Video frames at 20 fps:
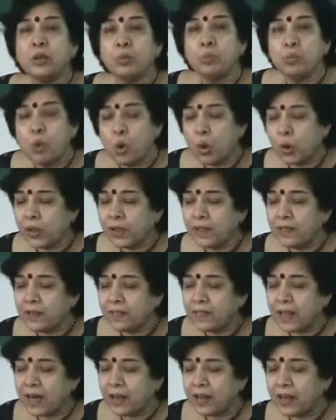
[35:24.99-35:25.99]
more in the
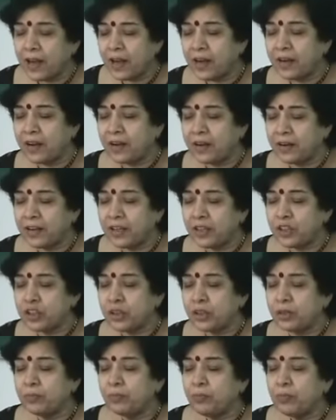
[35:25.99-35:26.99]
Telangana
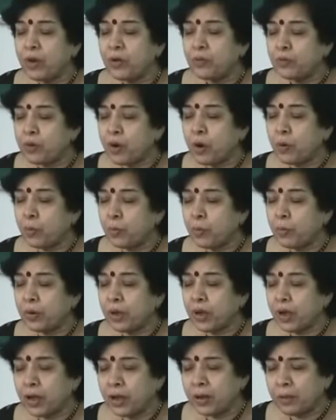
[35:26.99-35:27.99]
region from
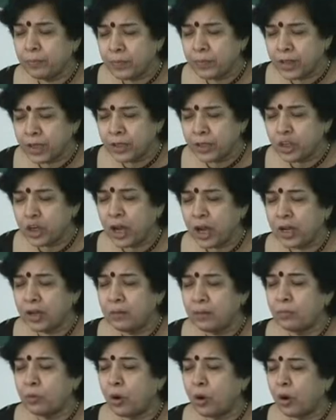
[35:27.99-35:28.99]
uh, the
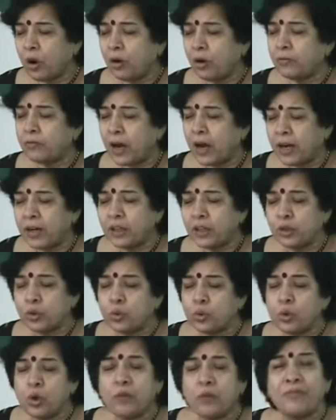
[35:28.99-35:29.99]
time of under the
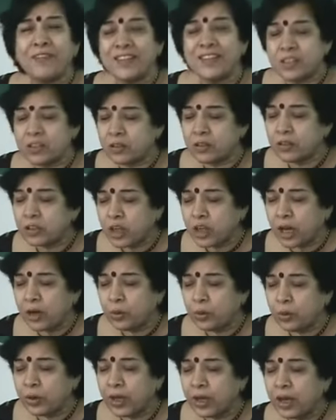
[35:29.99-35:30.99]
rule of Western
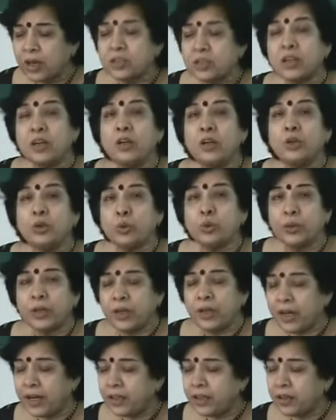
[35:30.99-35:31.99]
Chalukyas to the
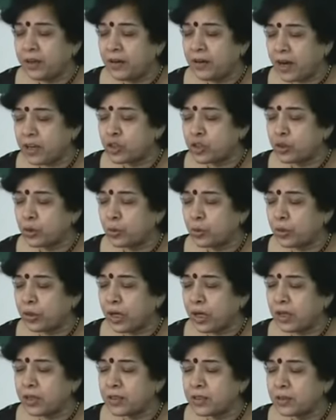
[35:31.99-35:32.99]
later
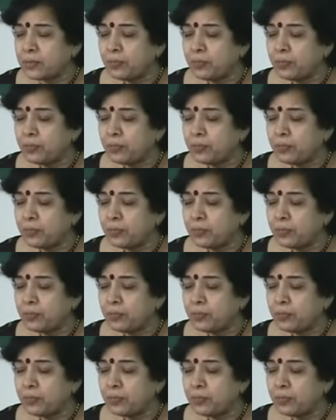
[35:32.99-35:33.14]
Rashtrakutas.